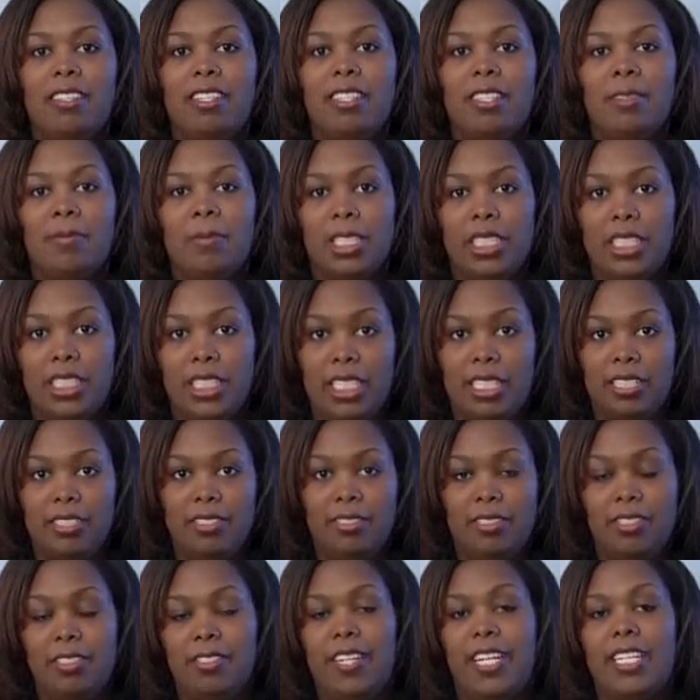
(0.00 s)
and I'm the
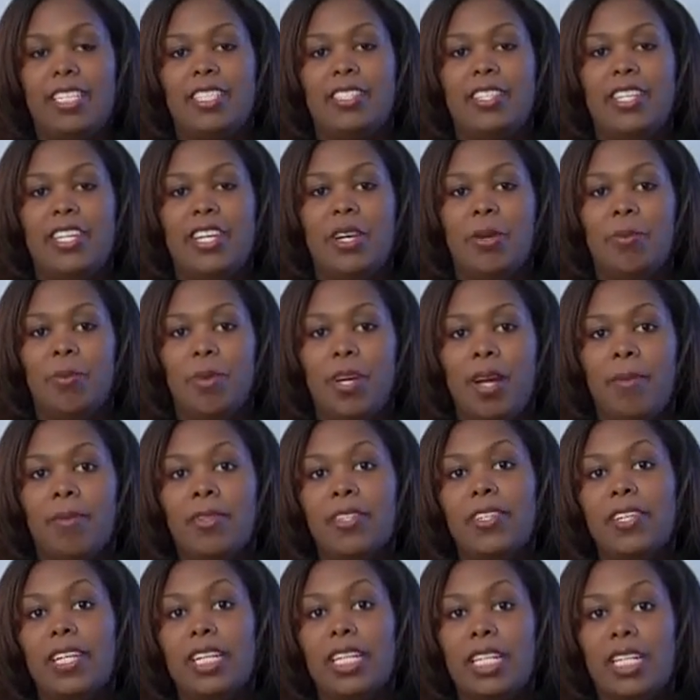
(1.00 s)
Clinical Director here at
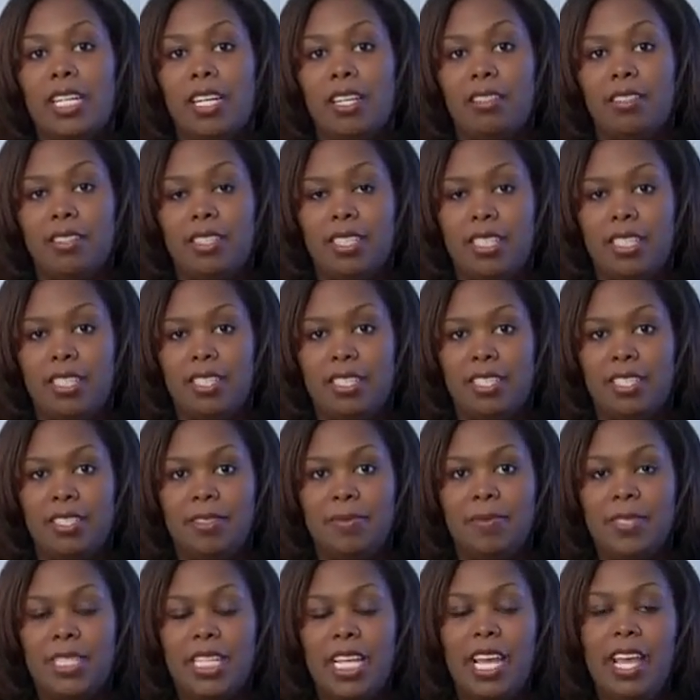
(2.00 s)
Pomegranate Health
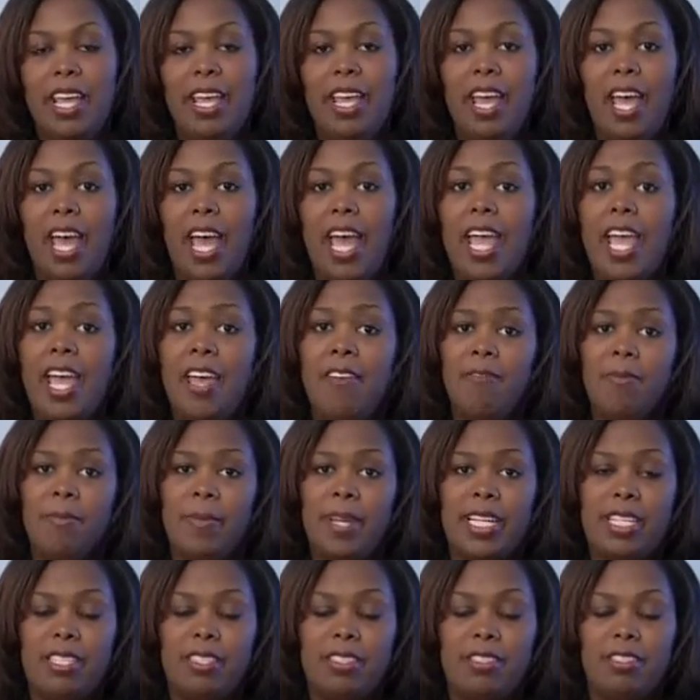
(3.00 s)
Systems. I have a
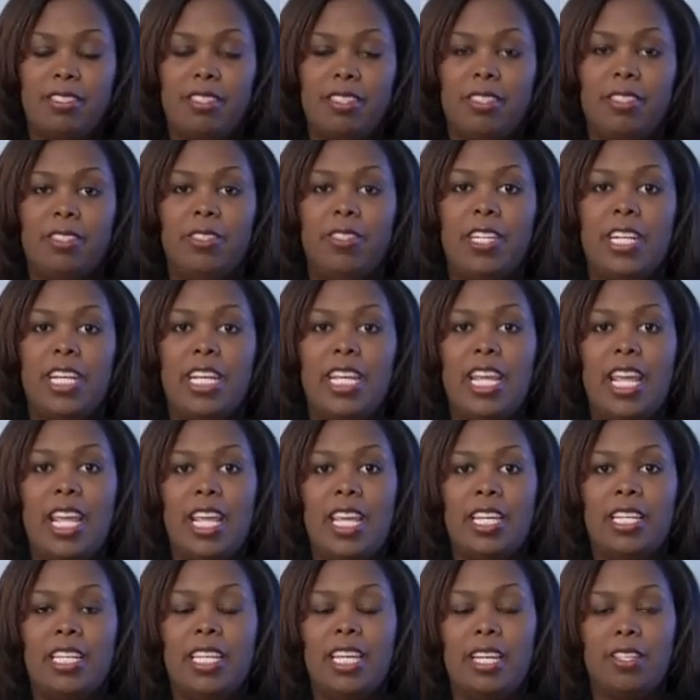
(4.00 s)
master's degree
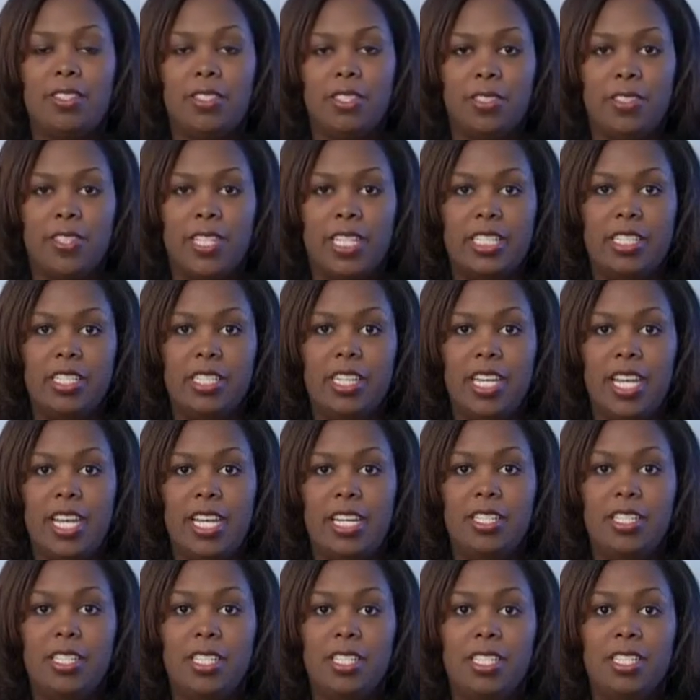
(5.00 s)
in counselor
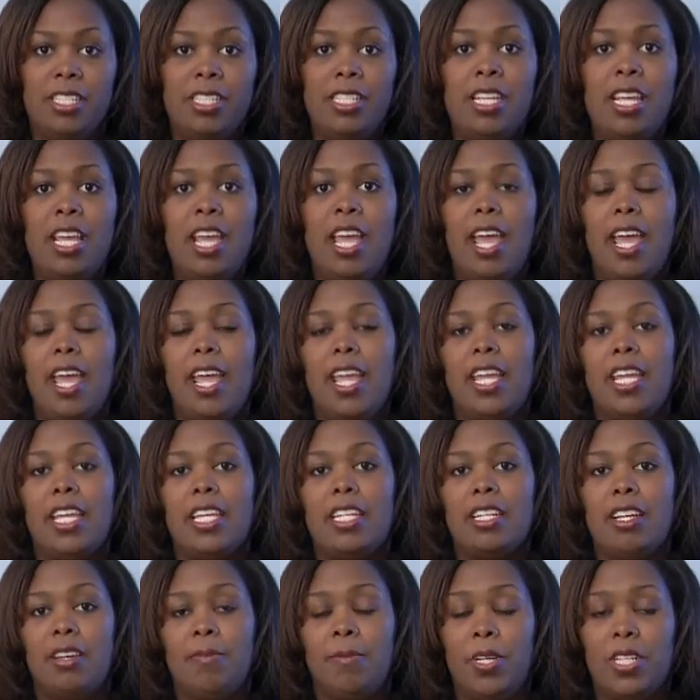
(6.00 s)
education
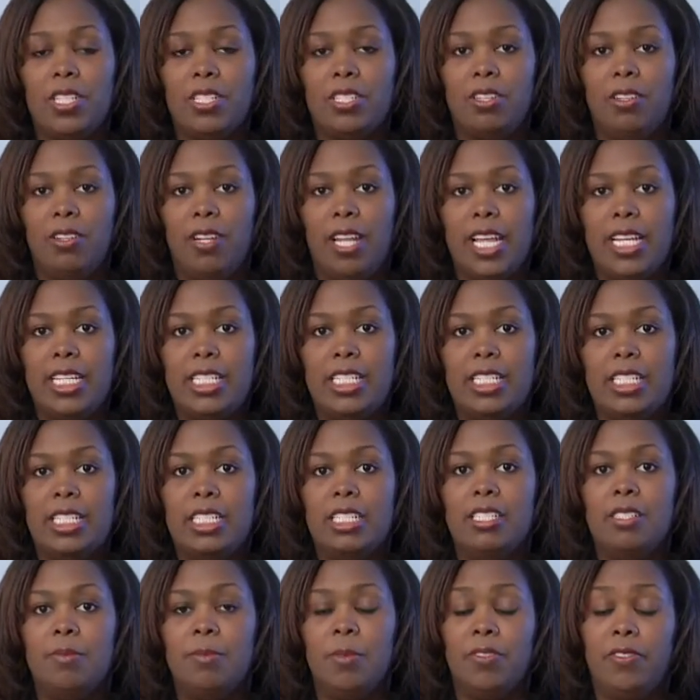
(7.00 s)
and I'm also a
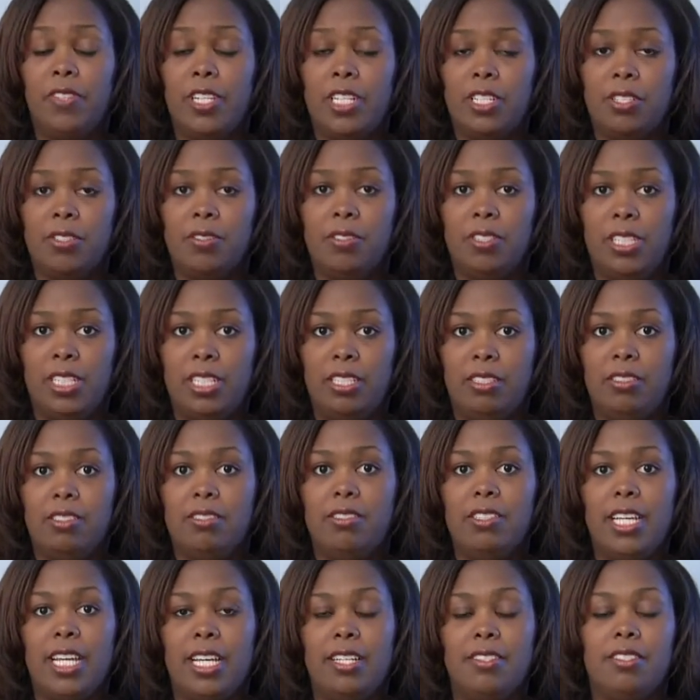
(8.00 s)
licensed professional
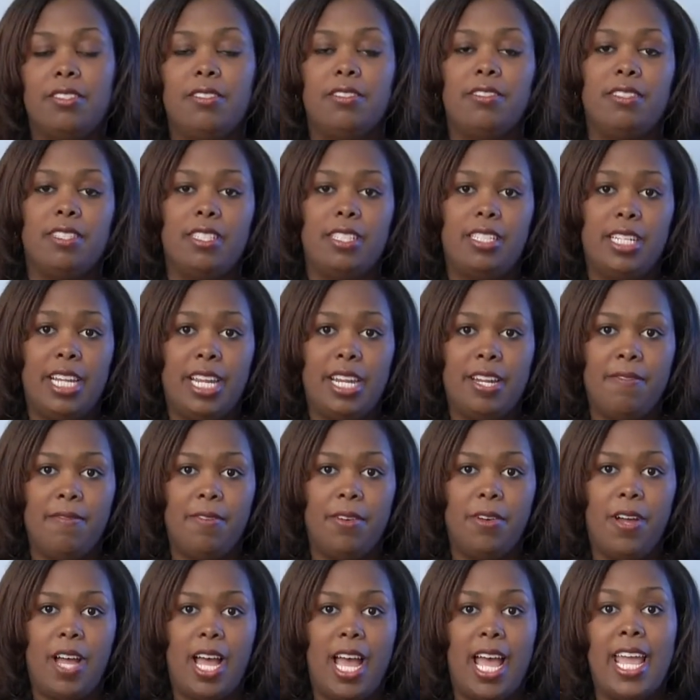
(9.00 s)
clinical counselor in the state
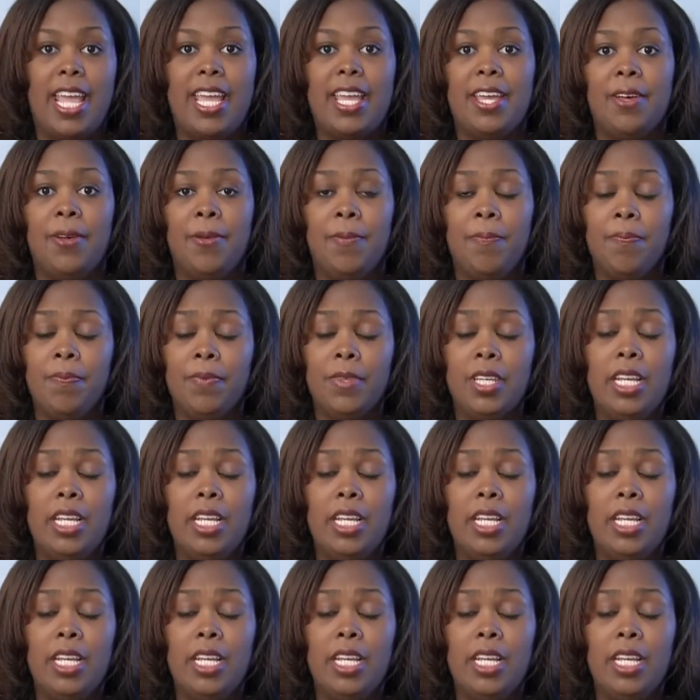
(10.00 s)
of Ohio.